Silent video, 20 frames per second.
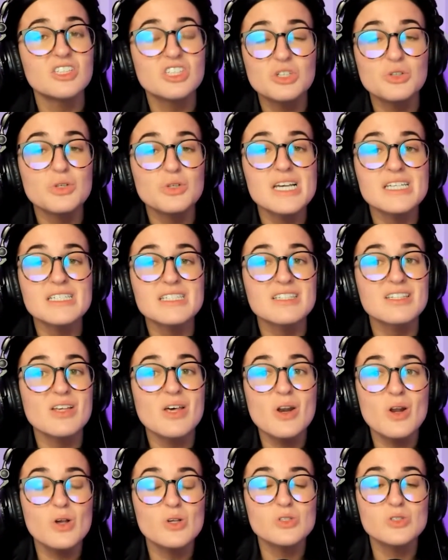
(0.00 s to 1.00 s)
cutest
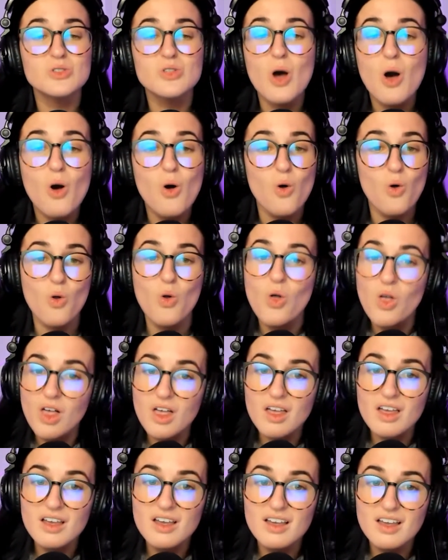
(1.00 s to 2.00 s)
little soul.